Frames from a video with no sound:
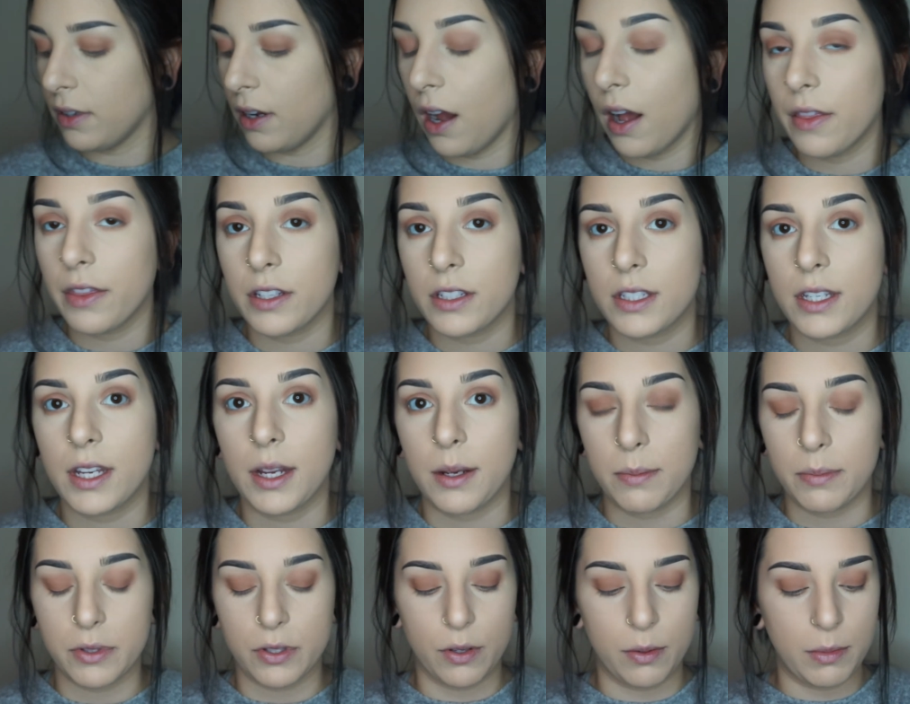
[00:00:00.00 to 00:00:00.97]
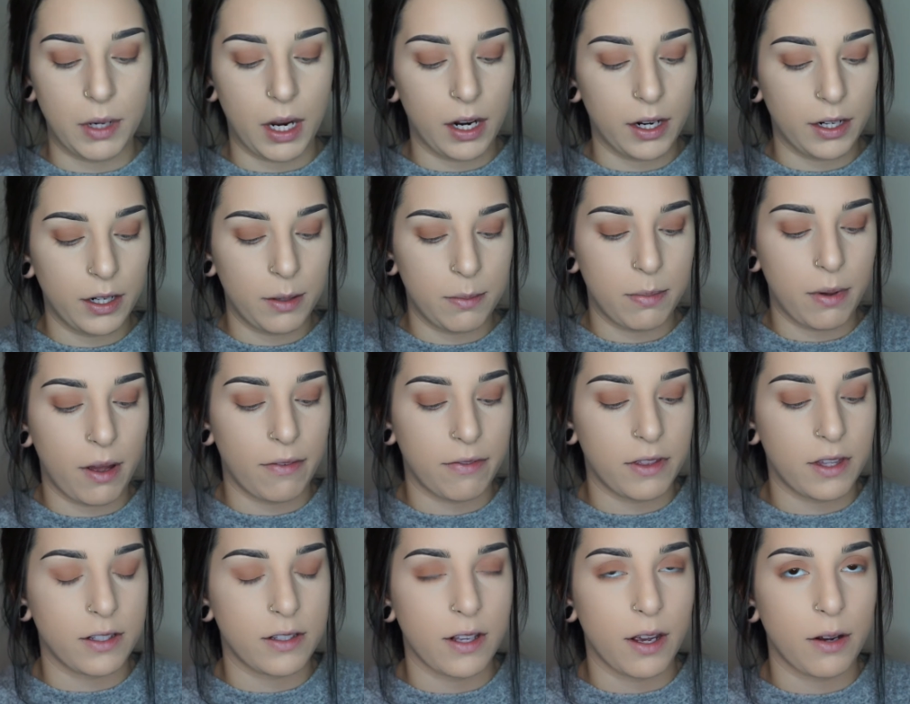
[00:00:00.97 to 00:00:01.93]
on the tip, so I'm not going to
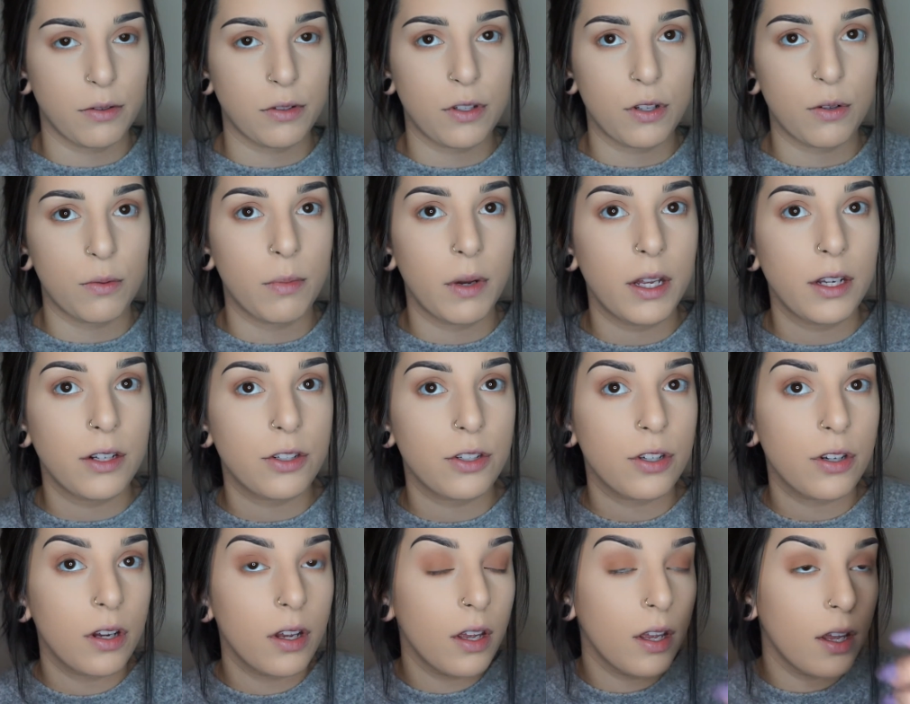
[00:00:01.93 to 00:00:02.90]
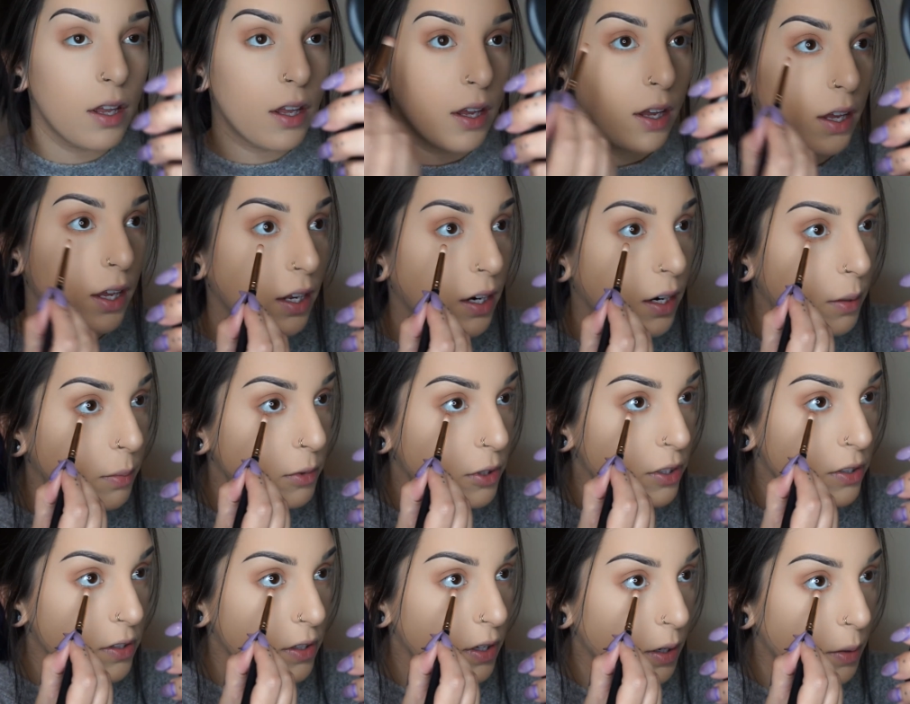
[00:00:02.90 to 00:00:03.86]
buff this out too much. And I'm
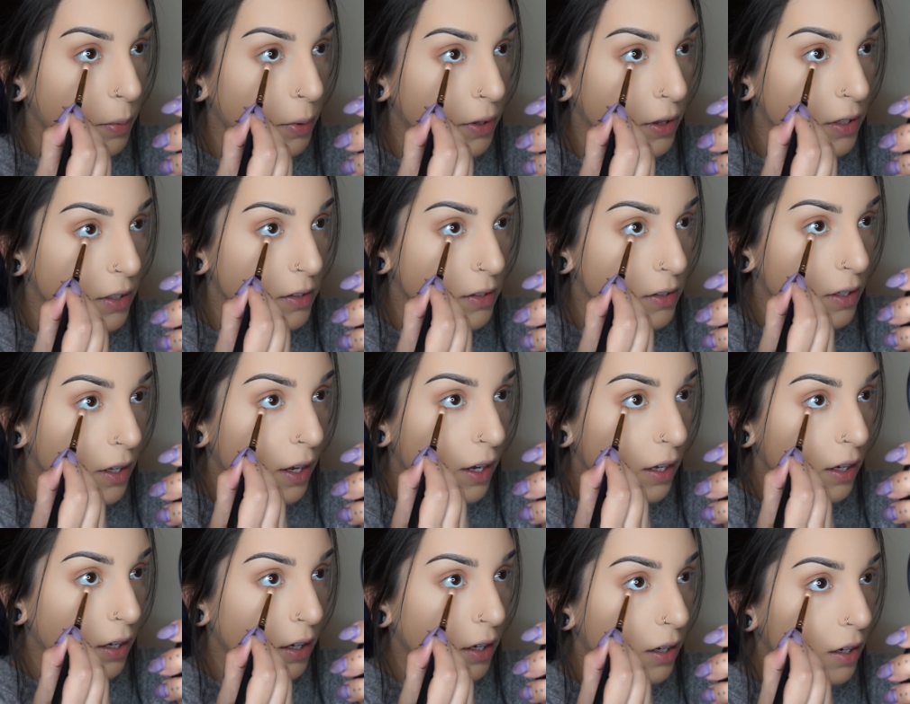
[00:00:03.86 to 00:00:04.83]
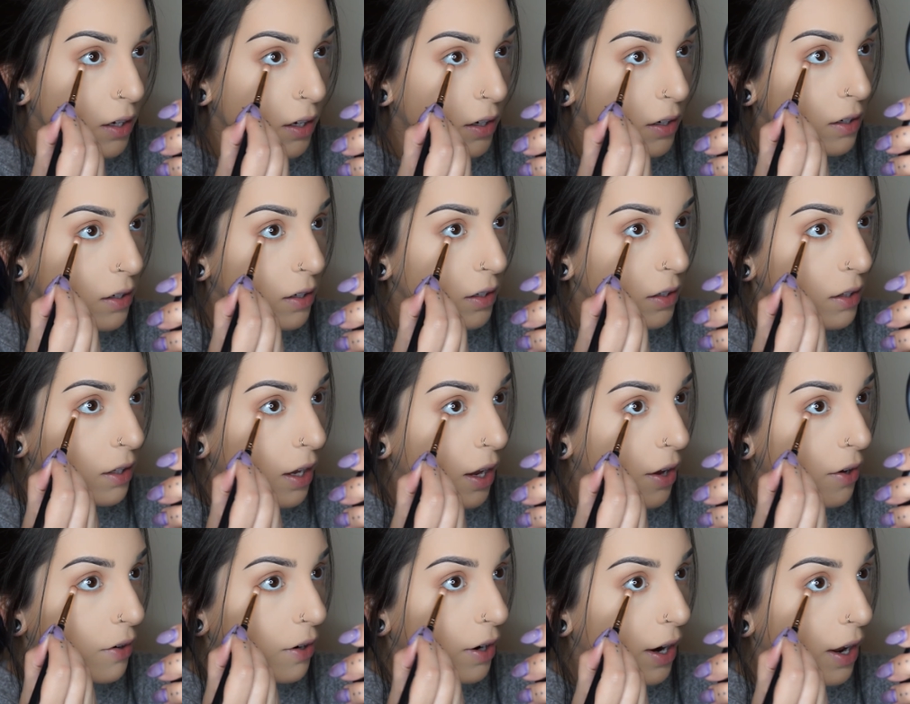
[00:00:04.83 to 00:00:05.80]
just going to put this like on the
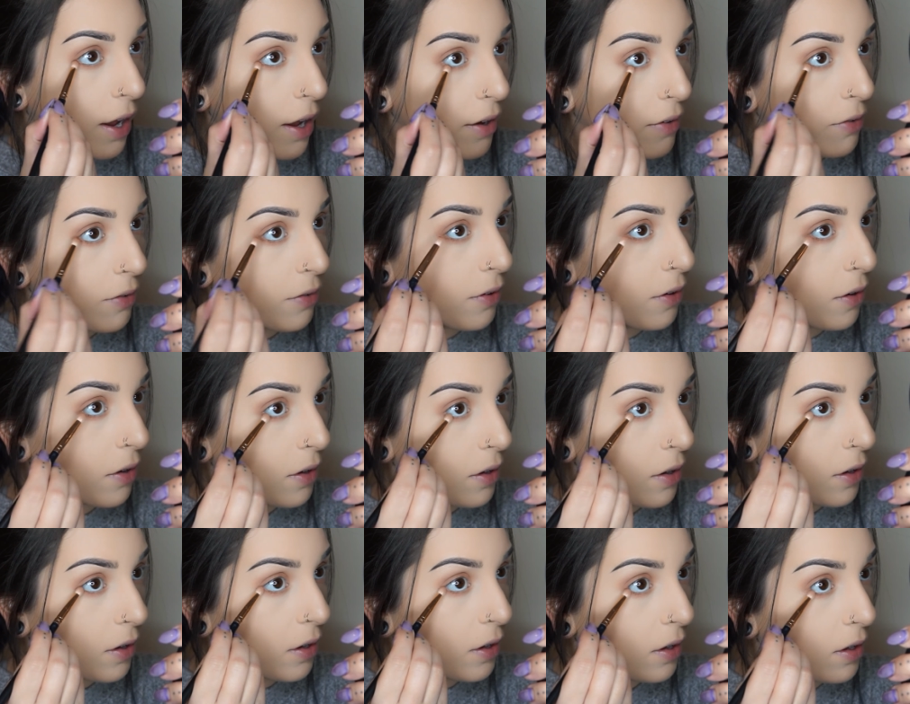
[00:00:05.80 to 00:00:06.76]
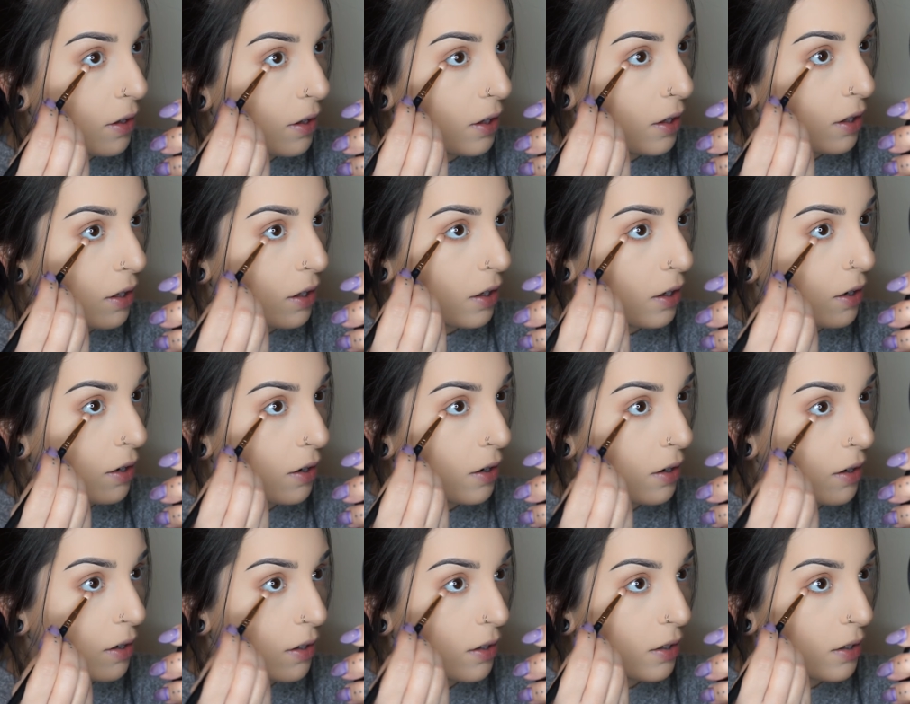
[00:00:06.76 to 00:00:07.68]
outer half here.